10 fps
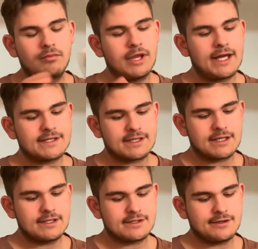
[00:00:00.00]
plastic
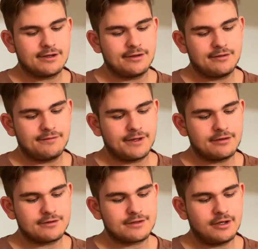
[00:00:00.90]
insert, and the
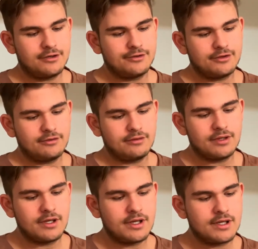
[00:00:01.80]
fingers all do.
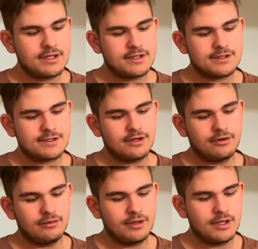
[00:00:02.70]

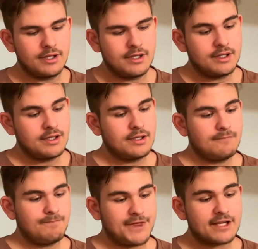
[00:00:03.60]
So
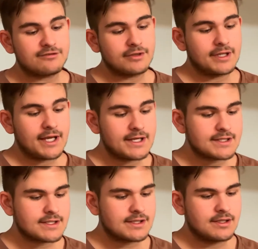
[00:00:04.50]
that's really
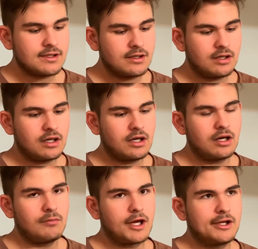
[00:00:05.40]
nice.
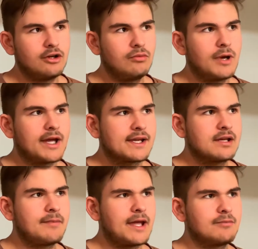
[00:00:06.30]
I know my
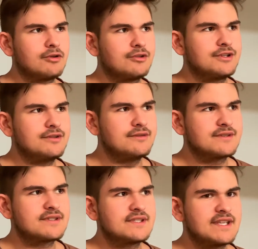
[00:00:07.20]
Command Pro
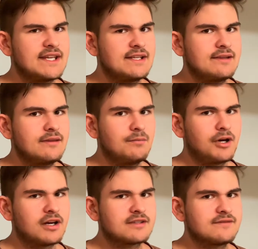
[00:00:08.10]
2s did, the
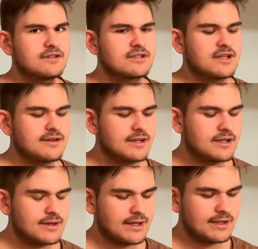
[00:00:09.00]
box version, I
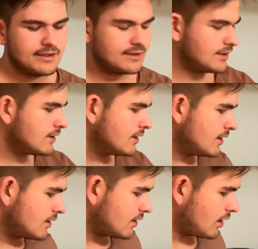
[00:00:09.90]
think they did.
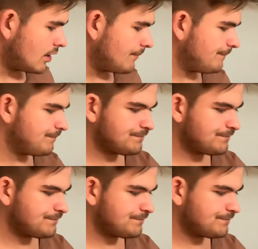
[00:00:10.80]
The